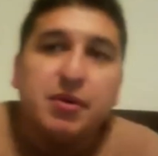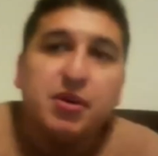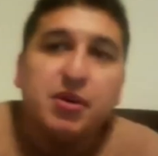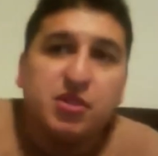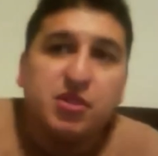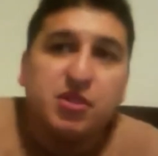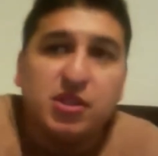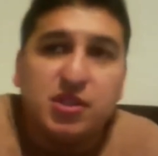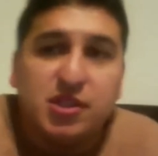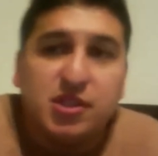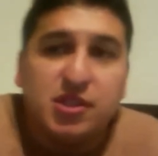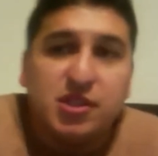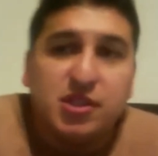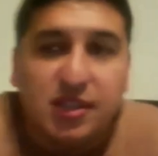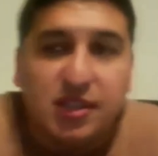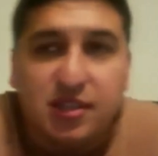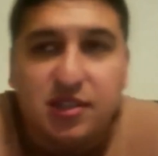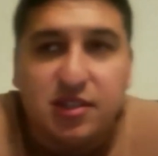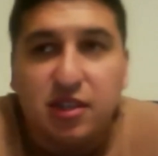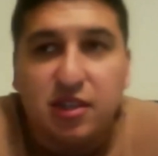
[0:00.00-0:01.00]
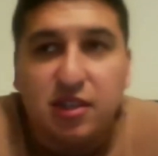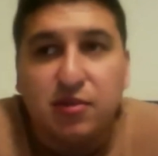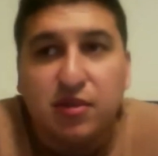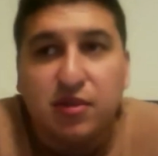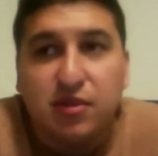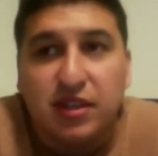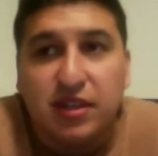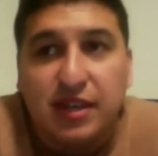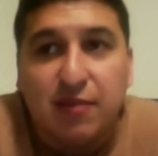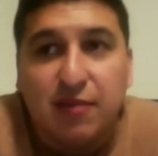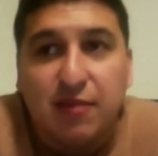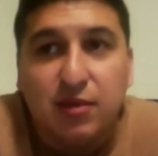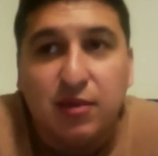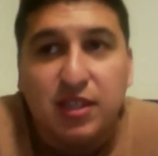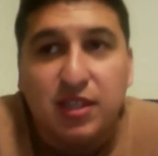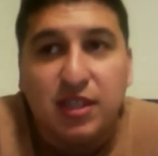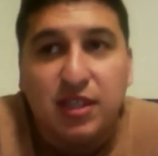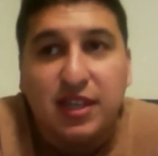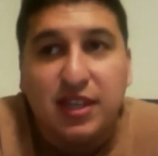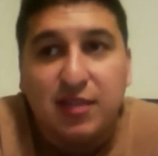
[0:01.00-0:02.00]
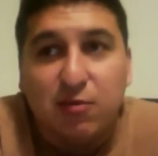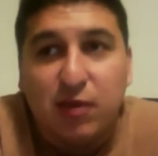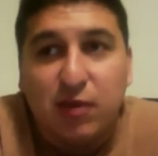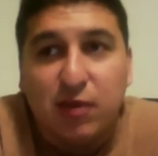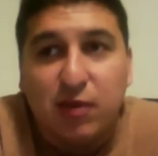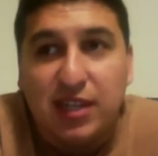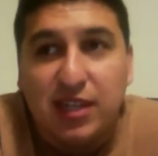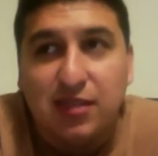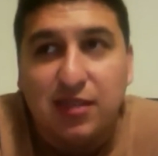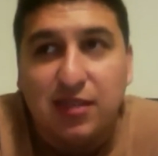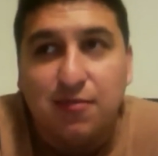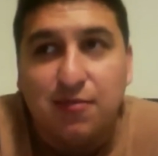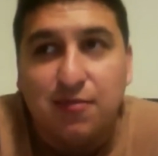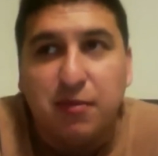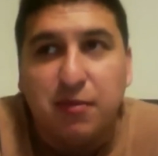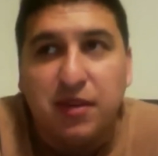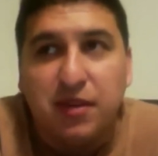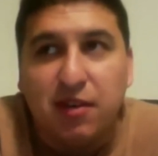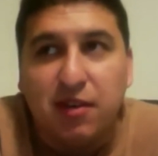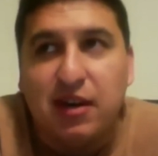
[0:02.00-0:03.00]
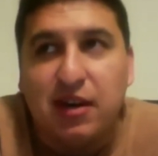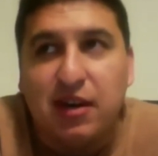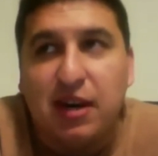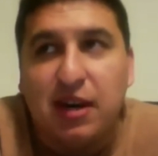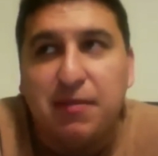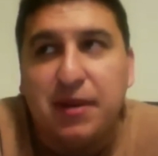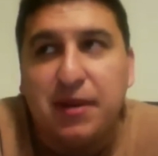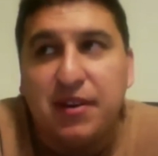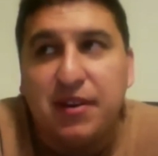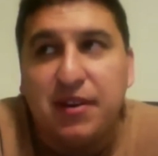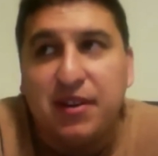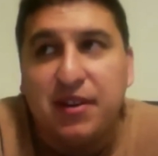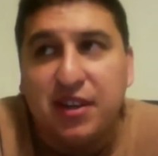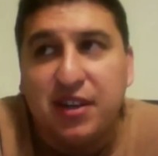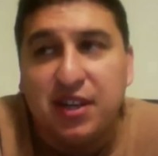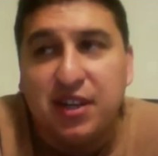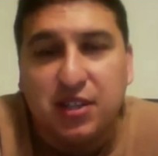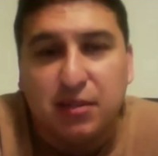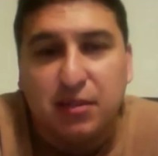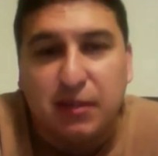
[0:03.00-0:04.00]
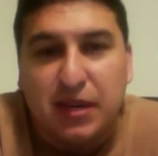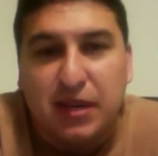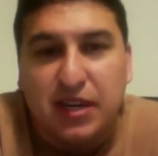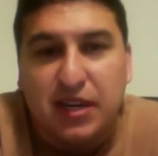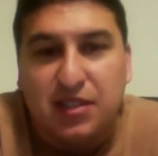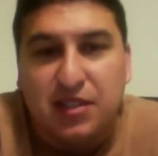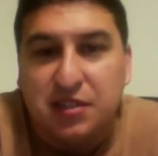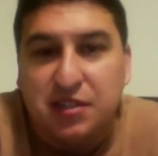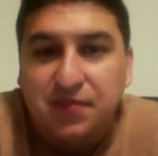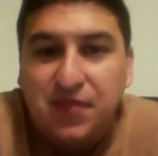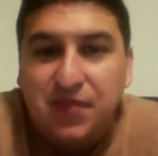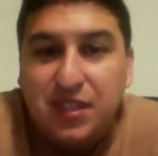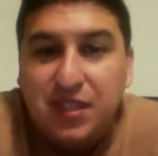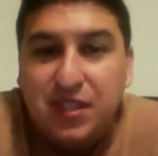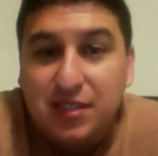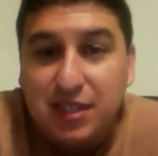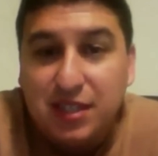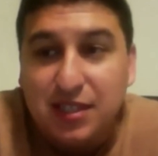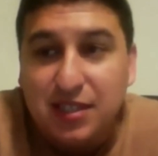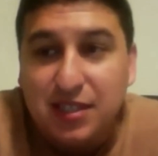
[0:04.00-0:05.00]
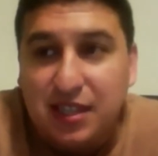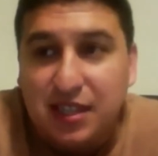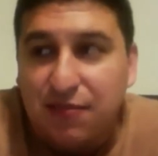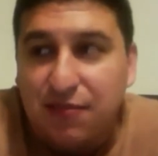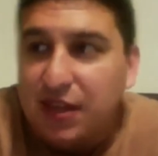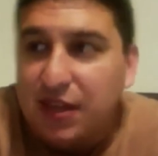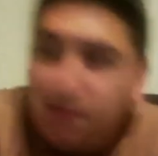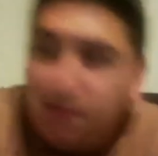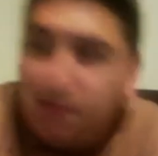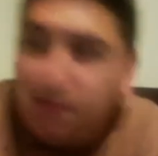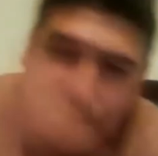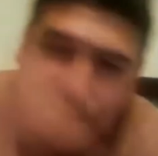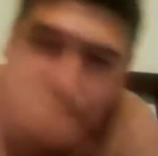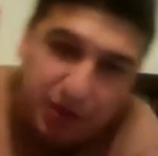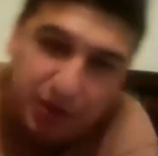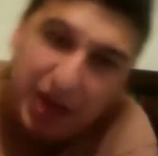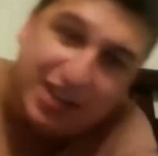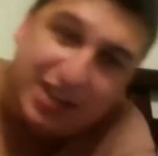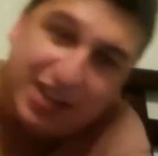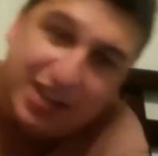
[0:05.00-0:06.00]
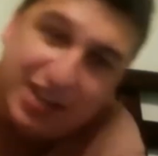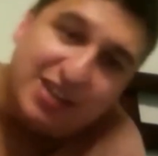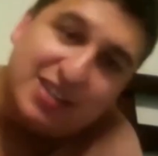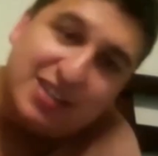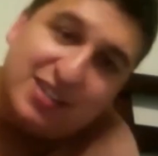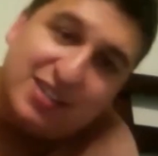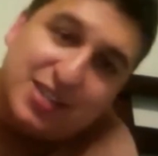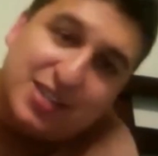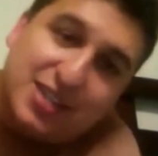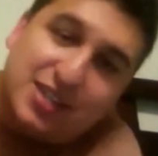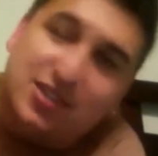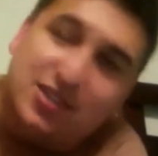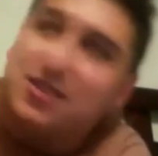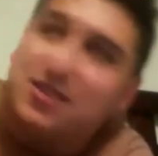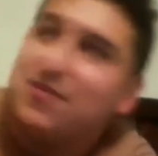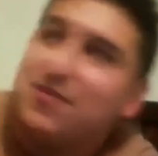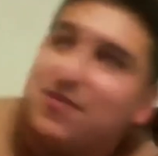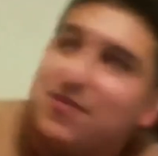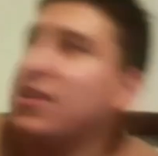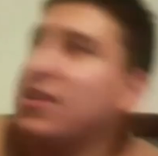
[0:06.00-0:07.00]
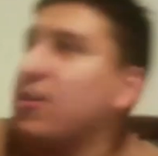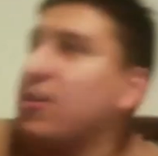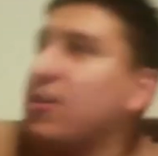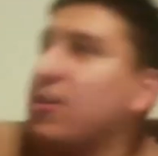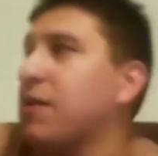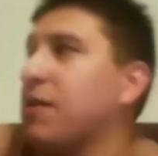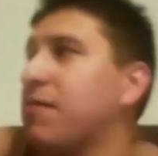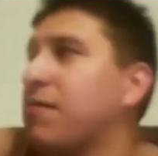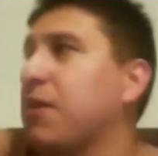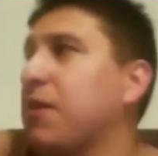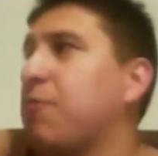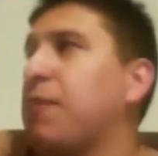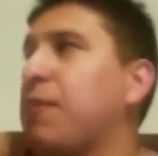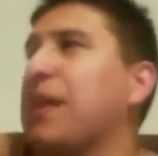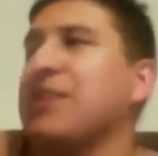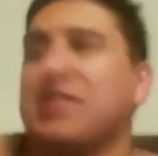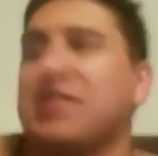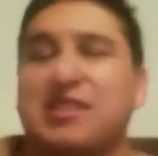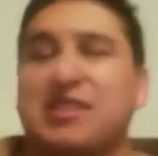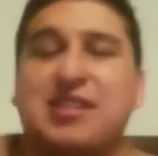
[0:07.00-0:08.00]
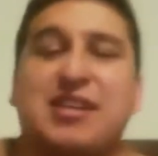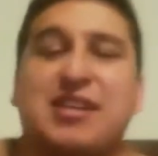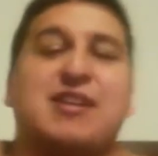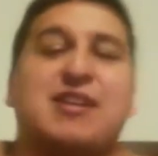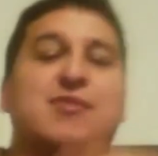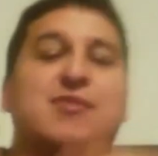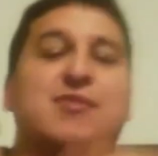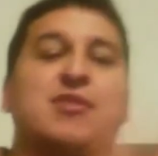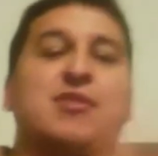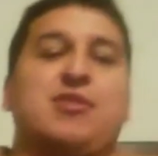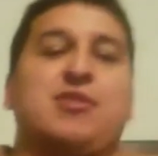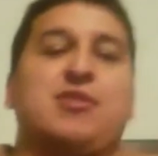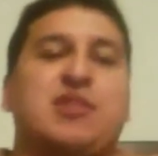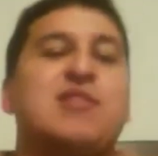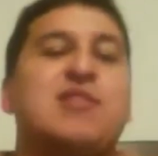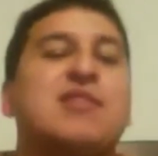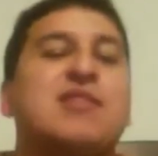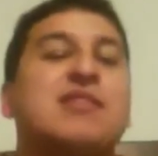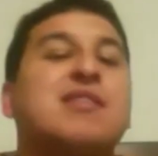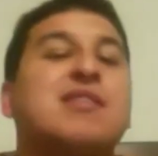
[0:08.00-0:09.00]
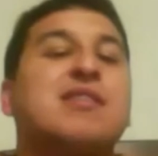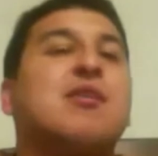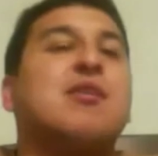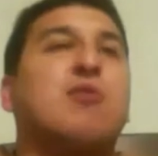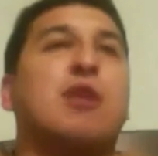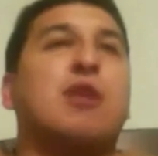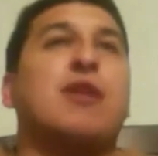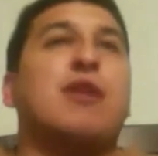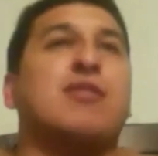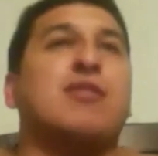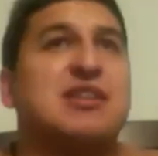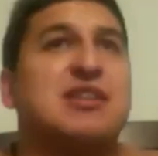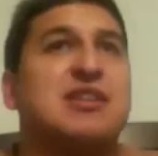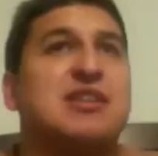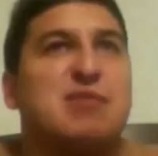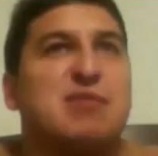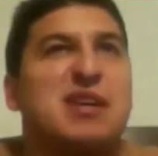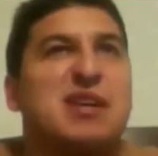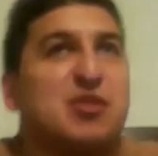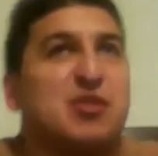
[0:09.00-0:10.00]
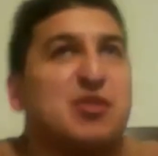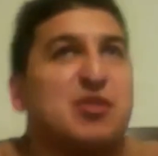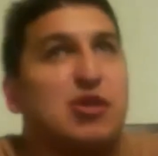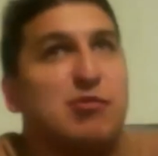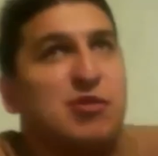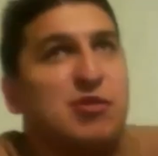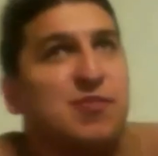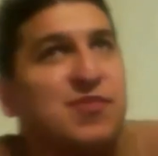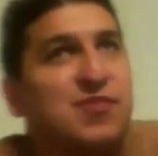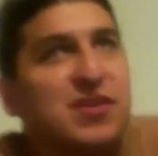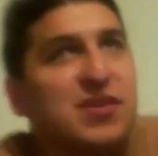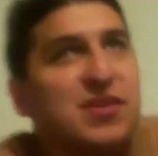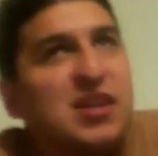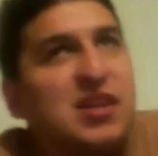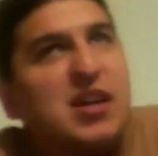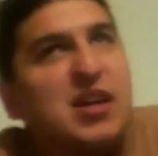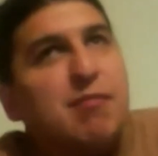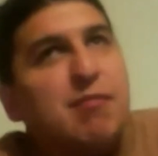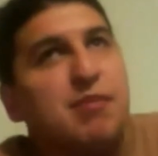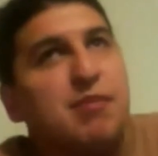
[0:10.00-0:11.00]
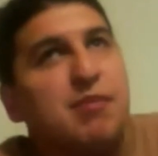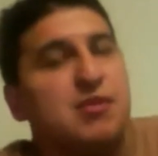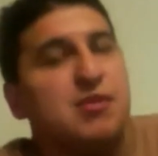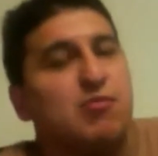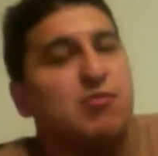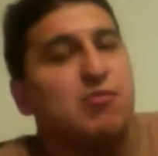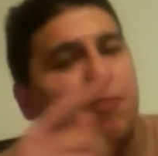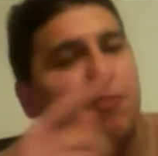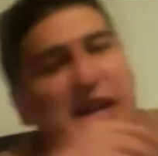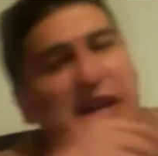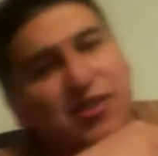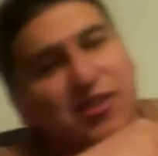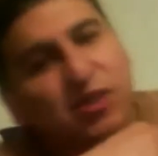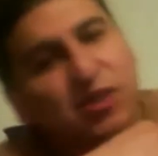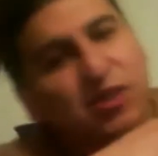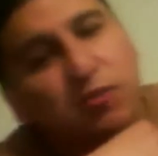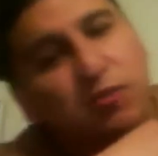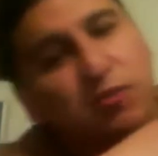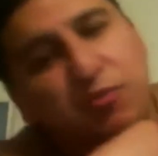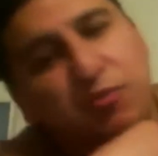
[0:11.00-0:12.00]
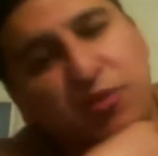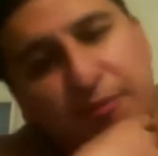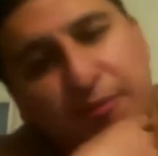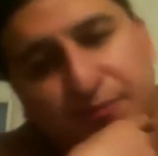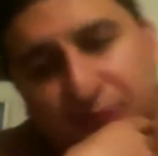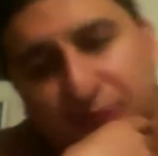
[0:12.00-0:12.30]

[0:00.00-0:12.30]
But it was good to see Sailor Moon again, once again. Rise up from being a cryberry to kick some ass, send Zephyr packing, and sending Queen Beryl back to the Negaverse, where everything goes back to normal. But back to the whole point.